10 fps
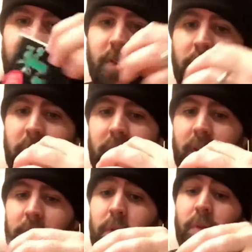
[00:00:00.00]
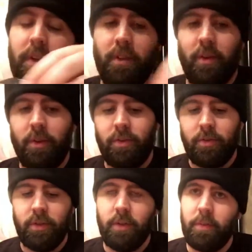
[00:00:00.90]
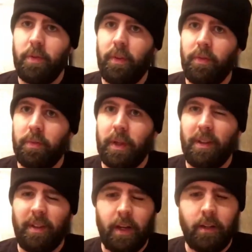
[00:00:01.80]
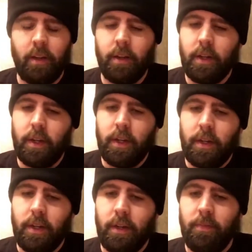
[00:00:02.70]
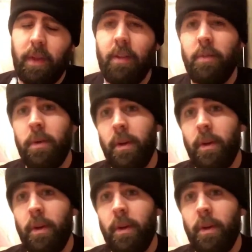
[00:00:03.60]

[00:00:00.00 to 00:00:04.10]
from the movie, the original movie from 1990. Heavy